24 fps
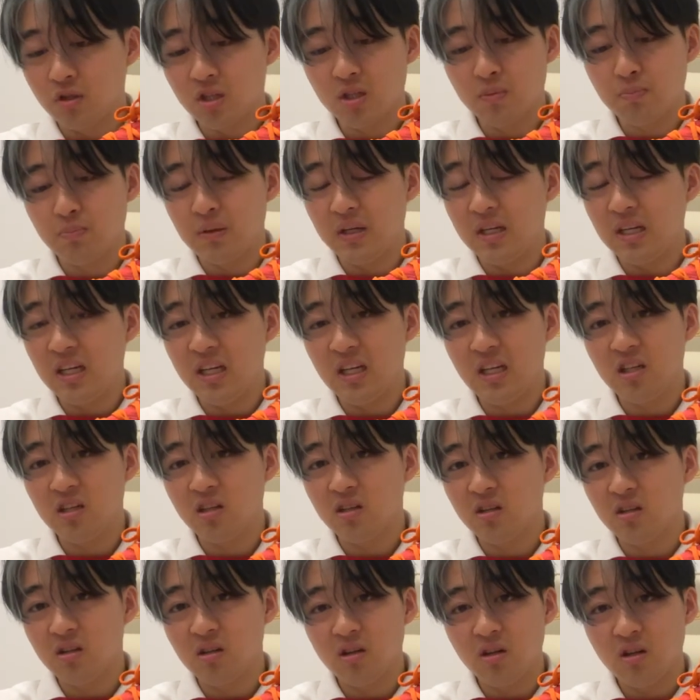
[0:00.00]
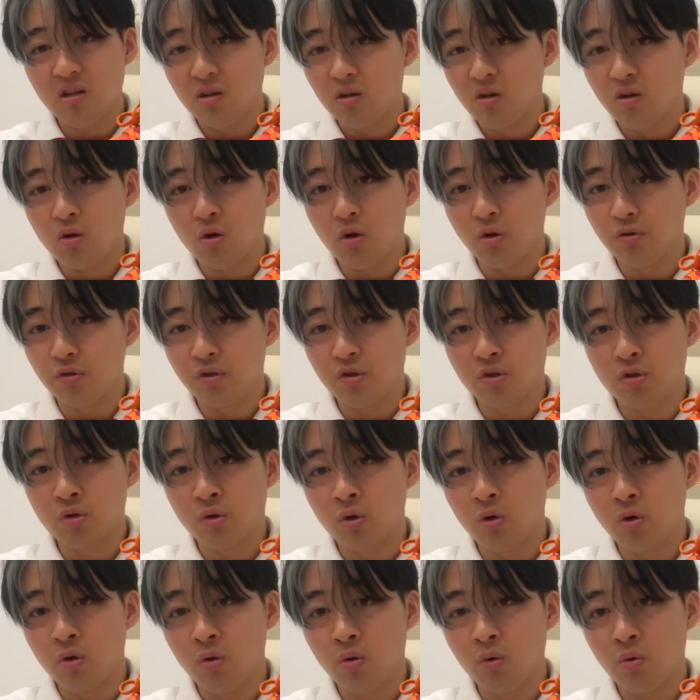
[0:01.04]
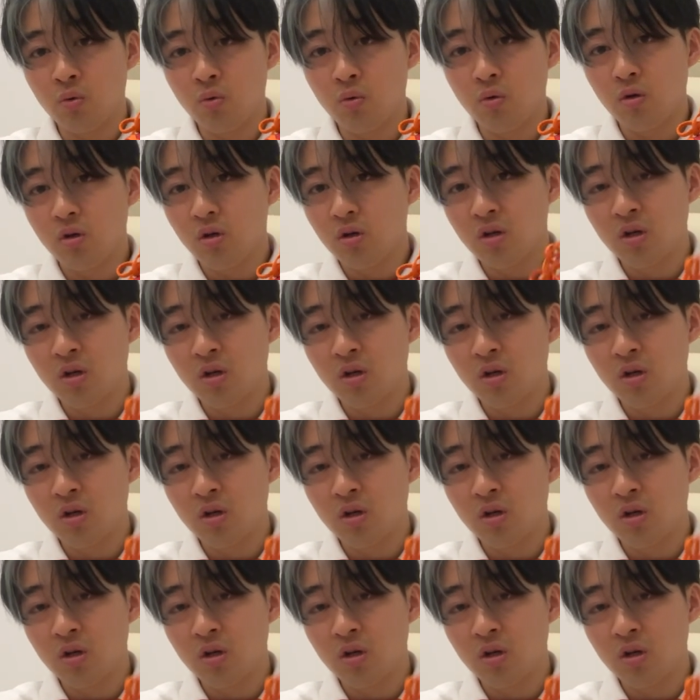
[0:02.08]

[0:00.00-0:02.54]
speed, control,